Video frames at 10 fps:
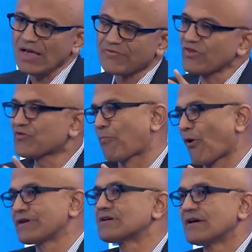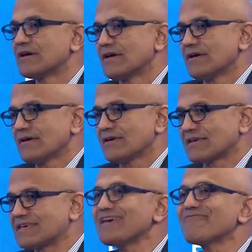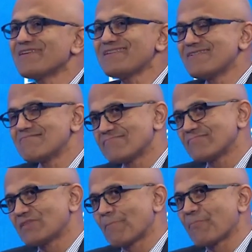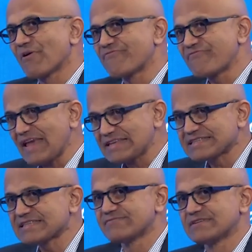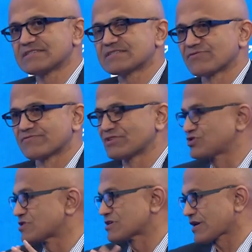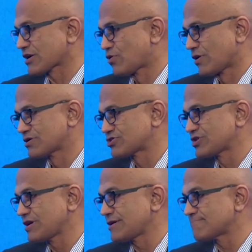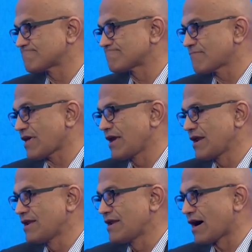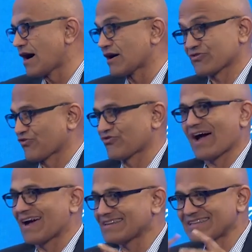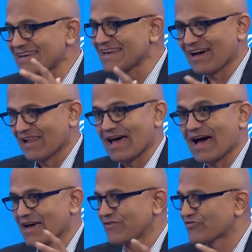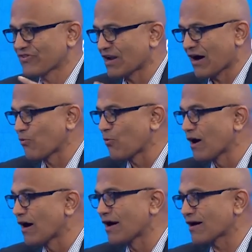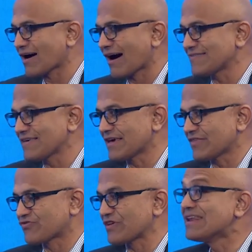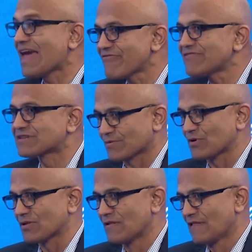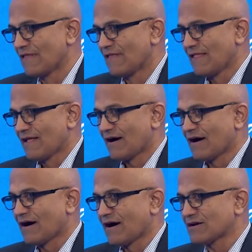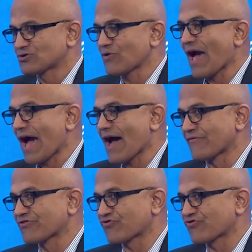at this point, given the pervasiveness of digital technology in our society, in our lives, in our work, I think it's inevitable uh, to have